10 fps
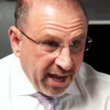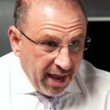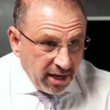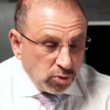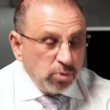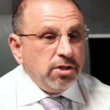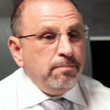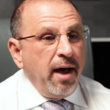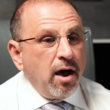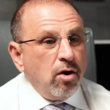the case was
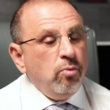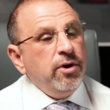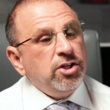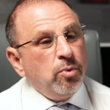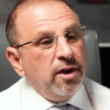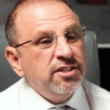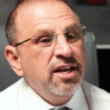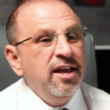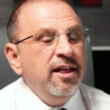about, which was